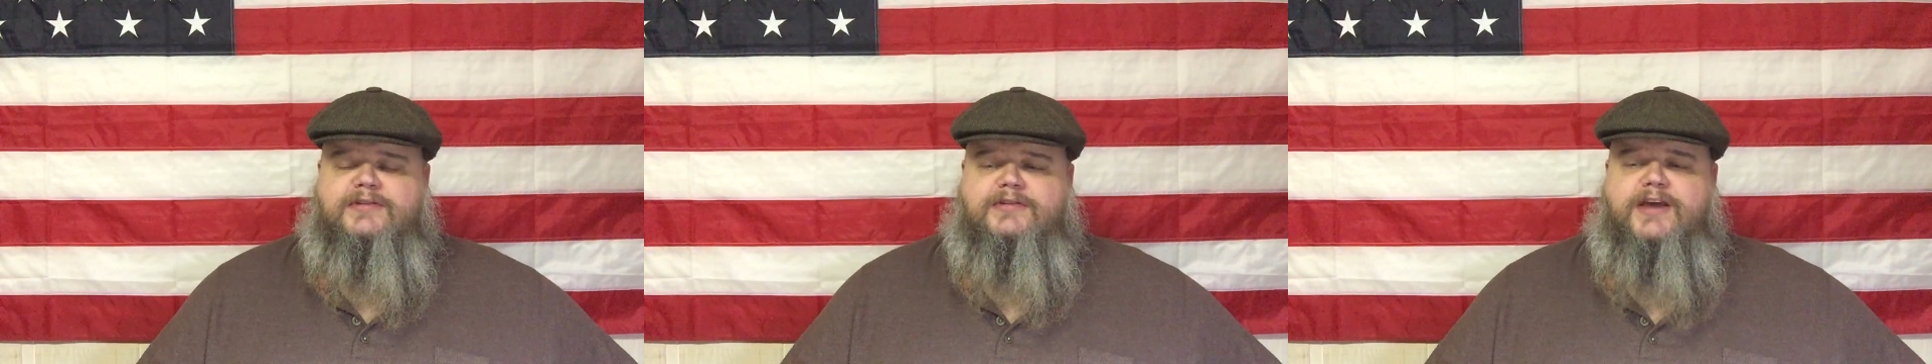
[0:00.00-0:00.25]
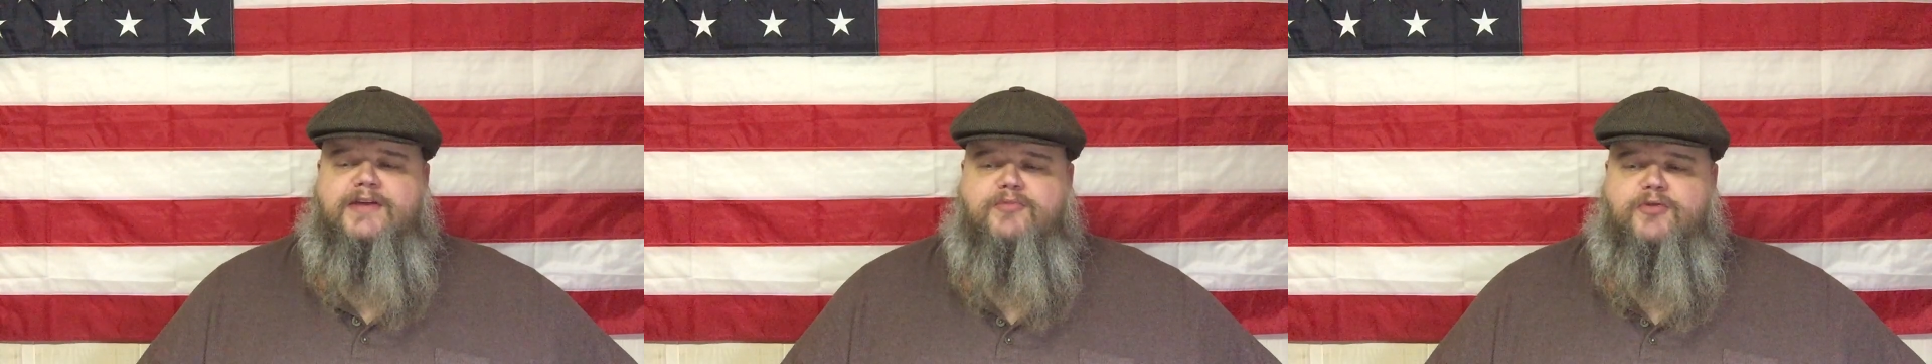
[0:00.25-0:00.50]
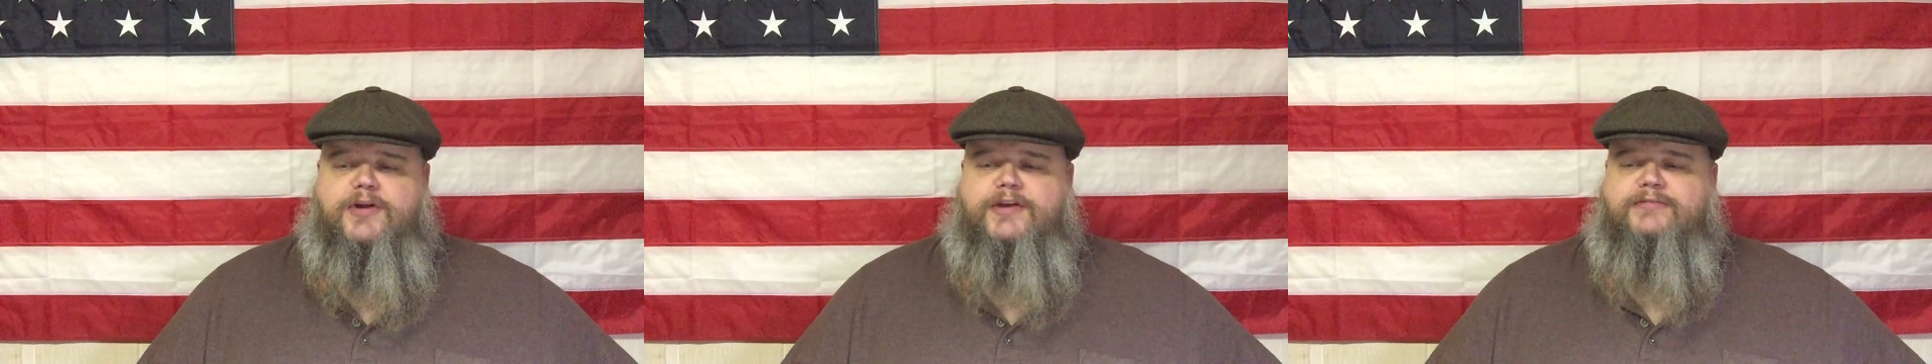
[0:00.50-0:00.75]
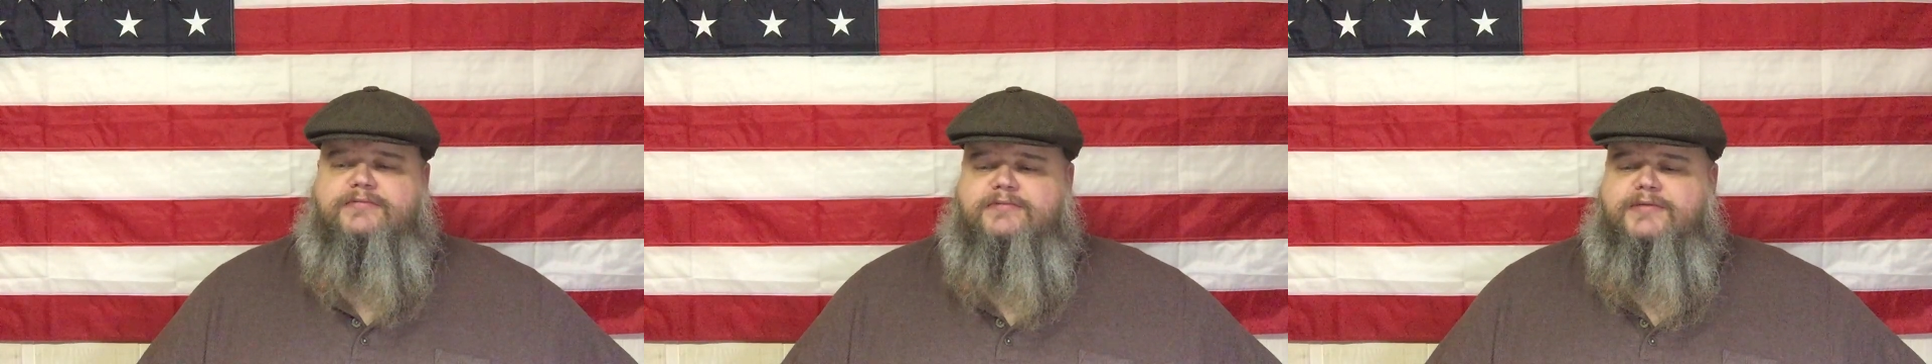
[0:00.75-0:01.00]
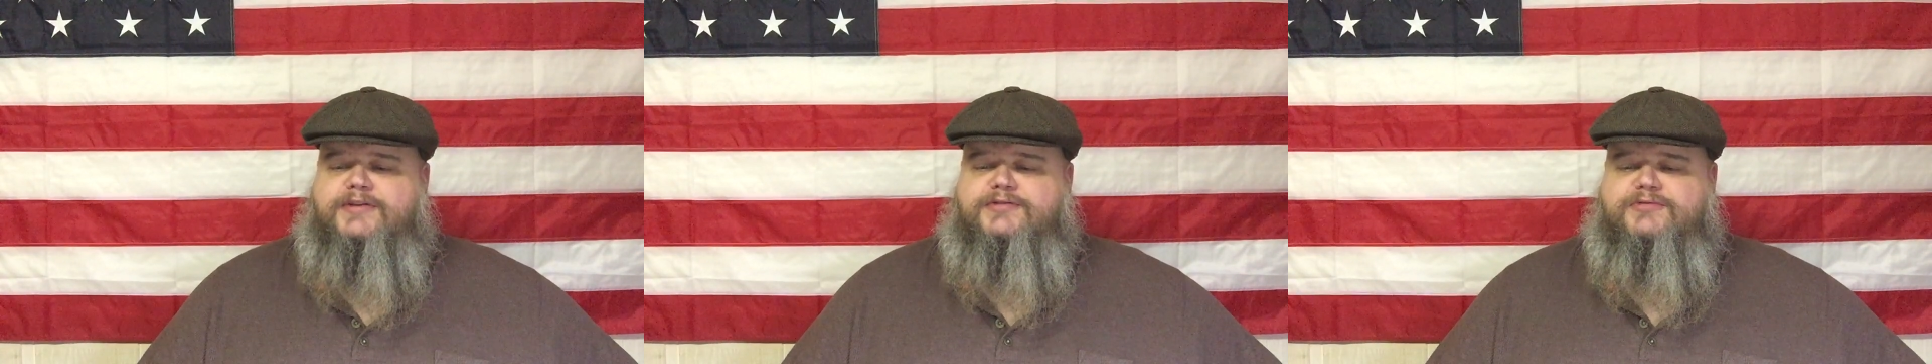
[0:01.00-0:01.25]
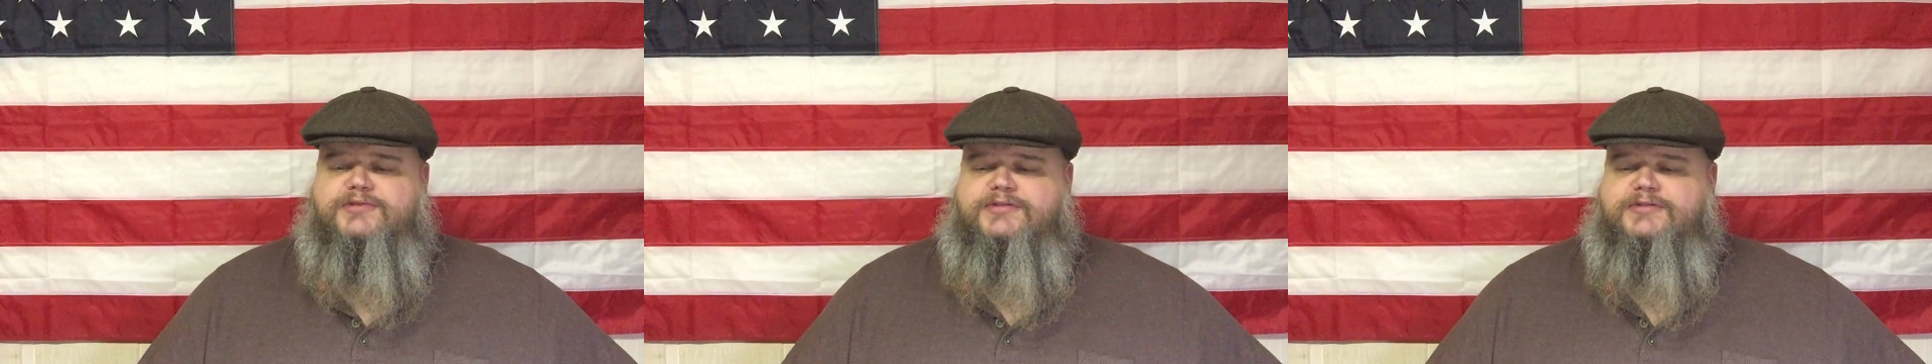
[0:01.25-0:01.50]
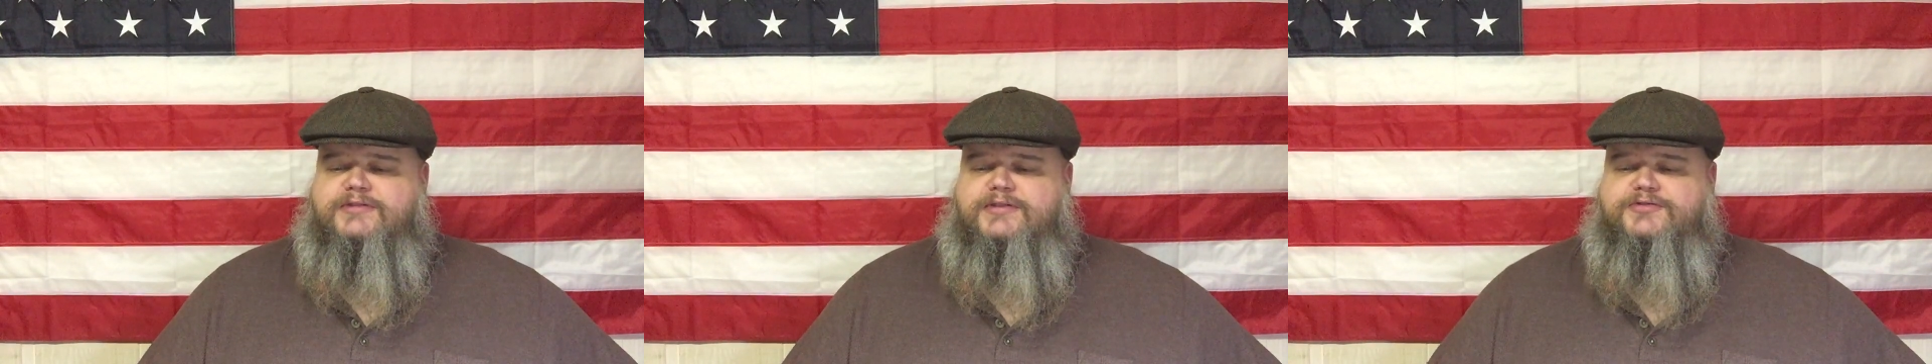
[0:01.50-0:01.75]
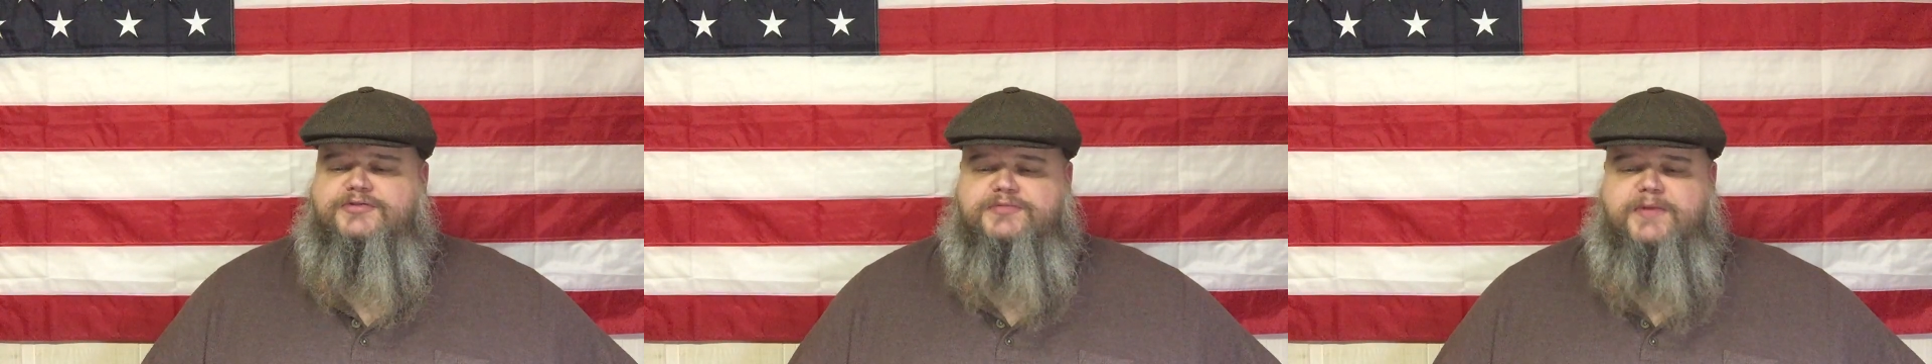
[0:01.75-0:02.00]
late morning, this was
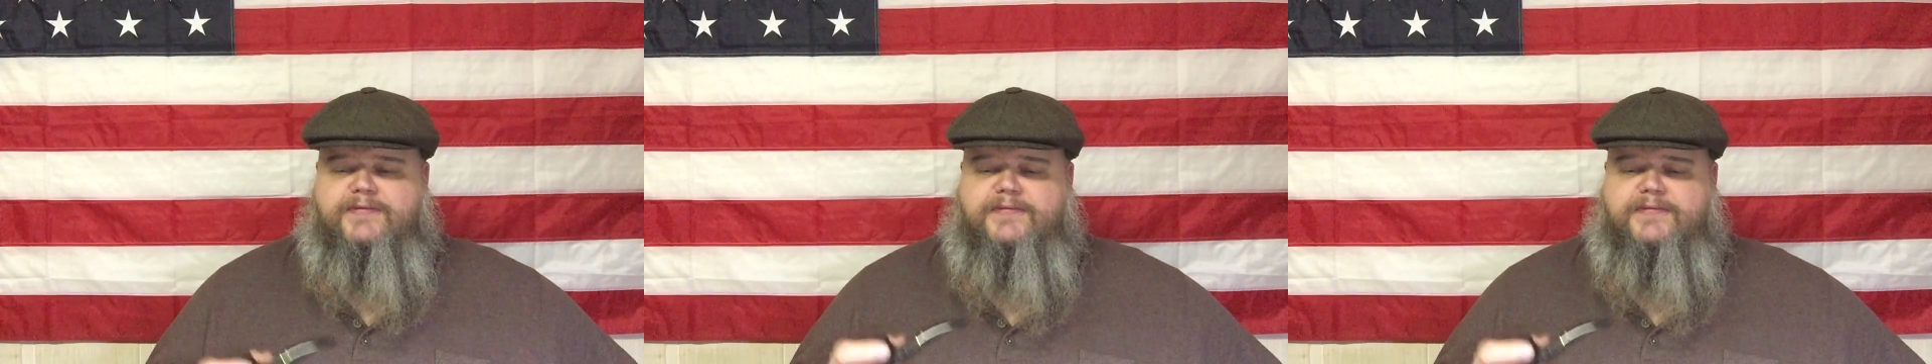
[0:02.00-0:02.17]
my